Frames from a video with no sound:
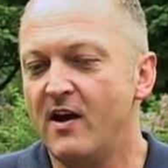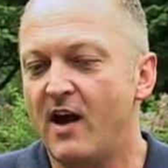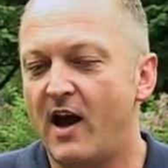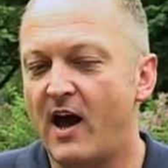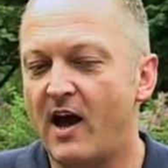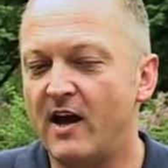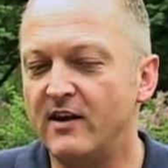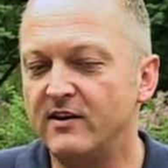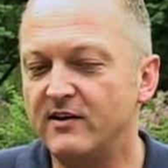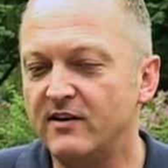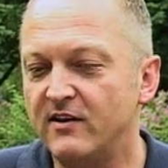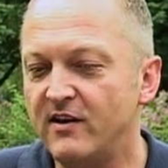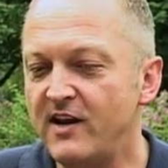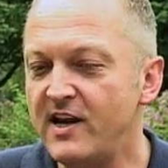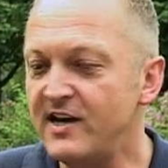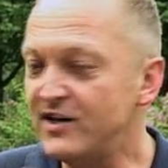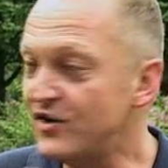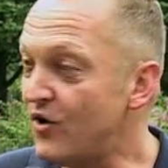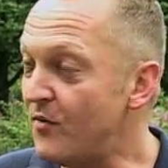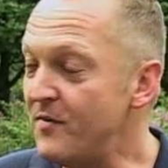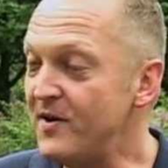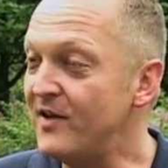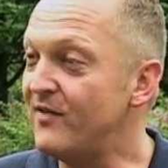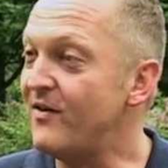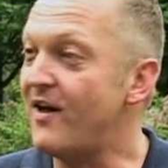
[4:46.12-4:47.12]
And he
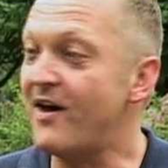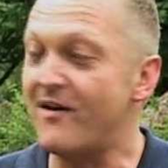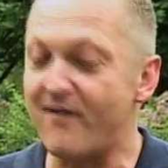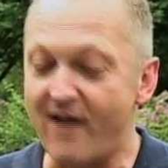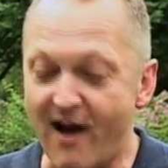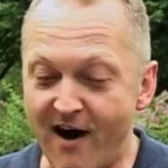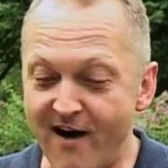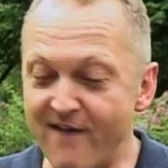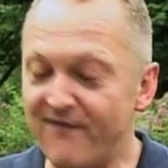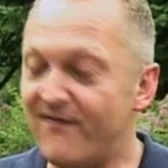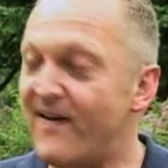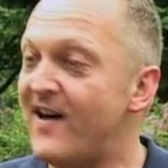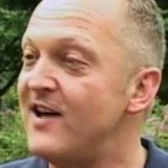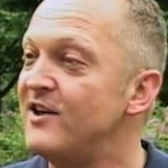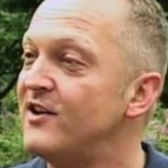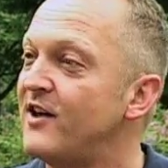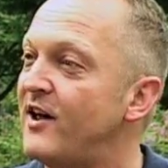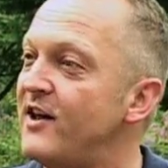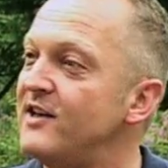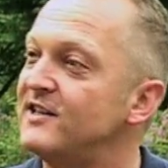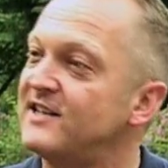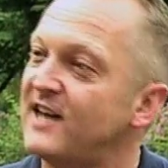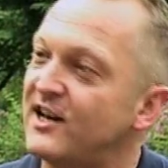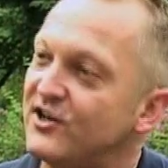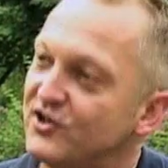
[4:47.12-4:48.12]
told me, I found
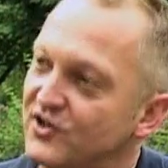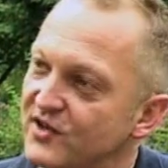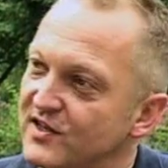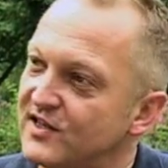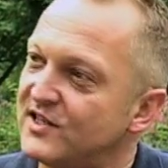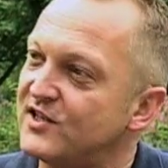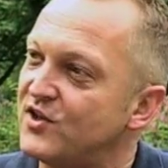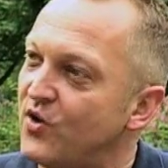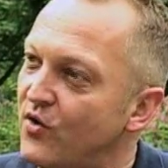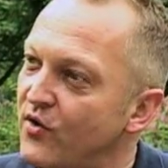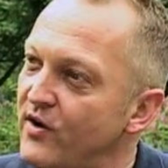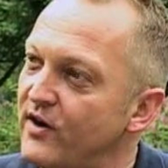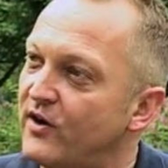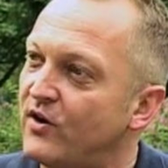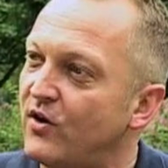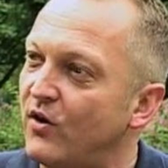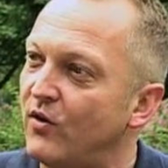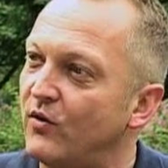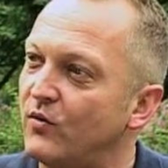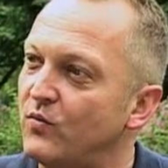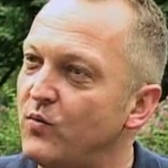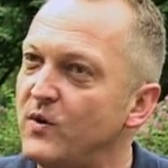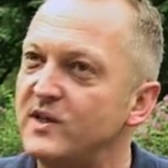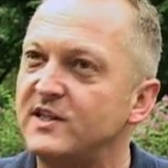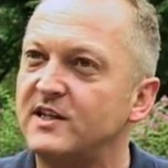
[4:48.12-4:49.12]
out it's actually a story
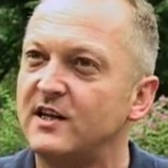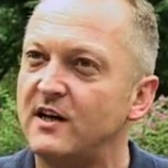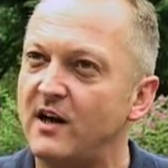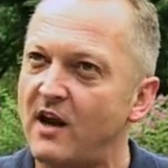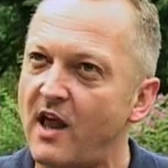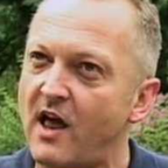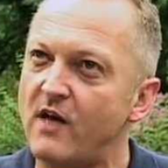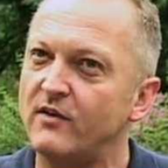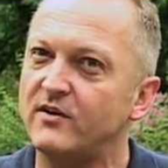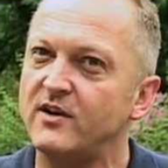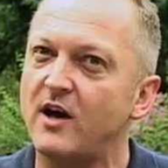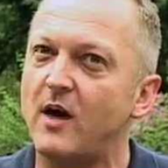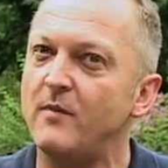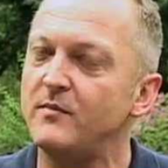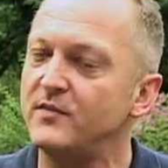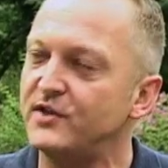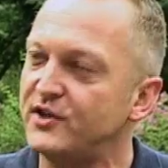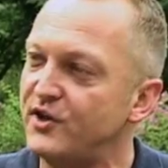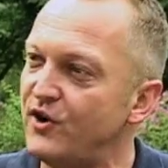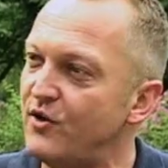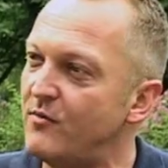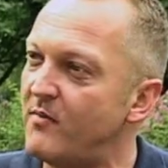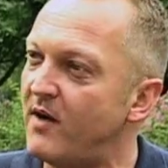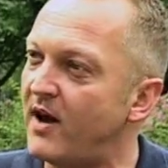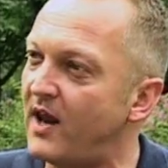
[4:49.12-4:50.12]
called Whistle I'll Come
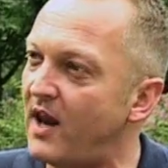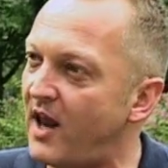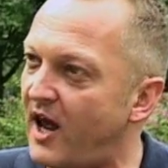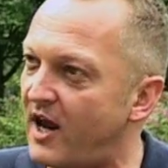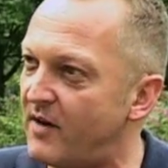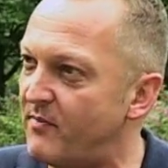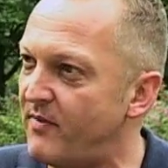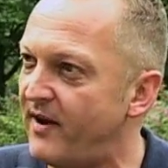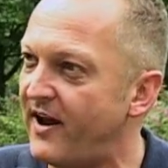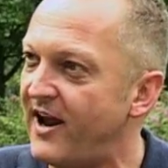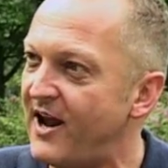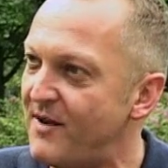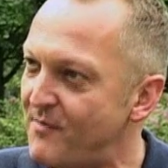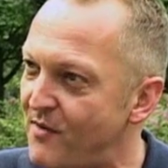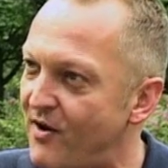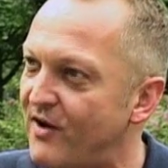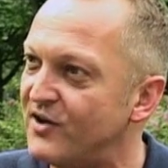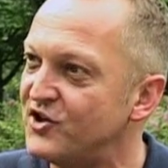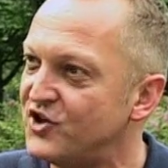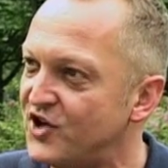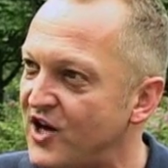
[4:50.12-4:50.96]
to You, My Life by M.R.